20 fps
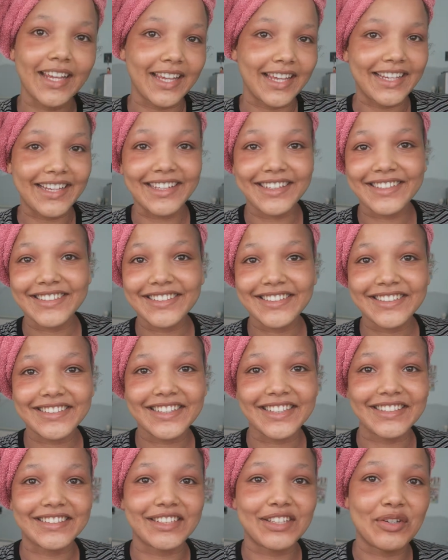Hey
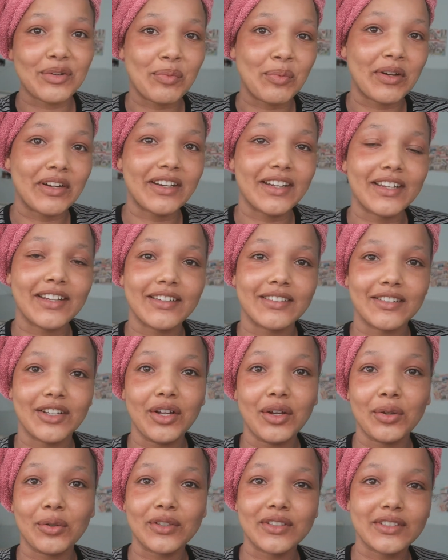guys, it's a new Monday.
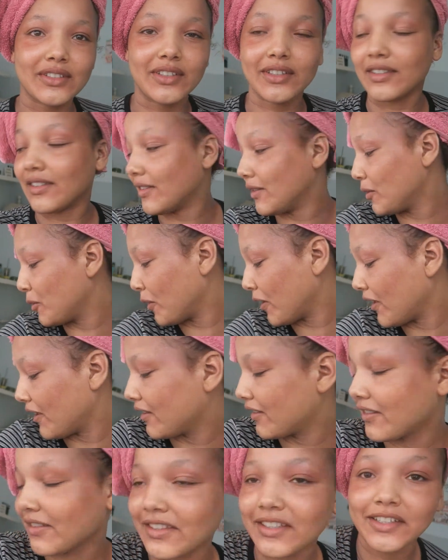No, it's not.
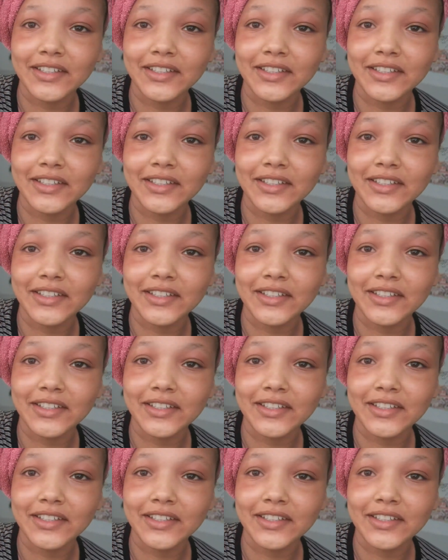Wait.